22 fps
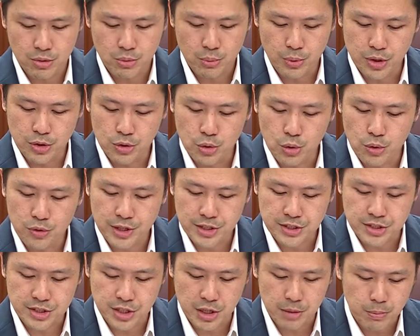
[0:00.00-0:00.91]
we know
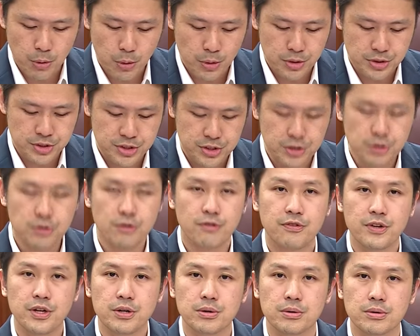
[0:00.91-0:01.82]
that Singaporeans still
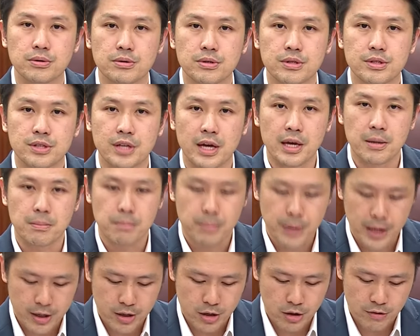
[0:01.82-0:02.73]
feel the
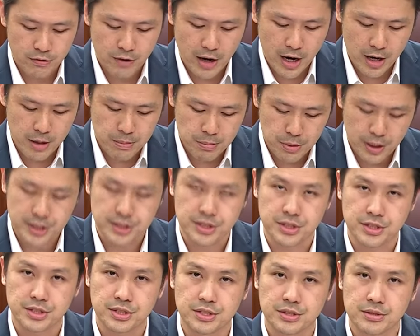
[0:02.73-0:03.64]
impact of higher
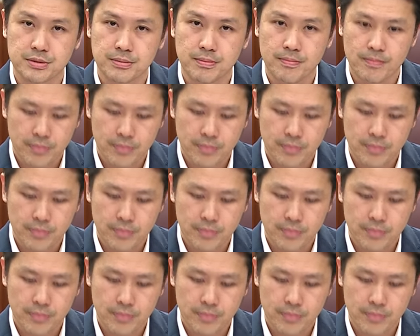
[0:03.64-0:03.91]
prices.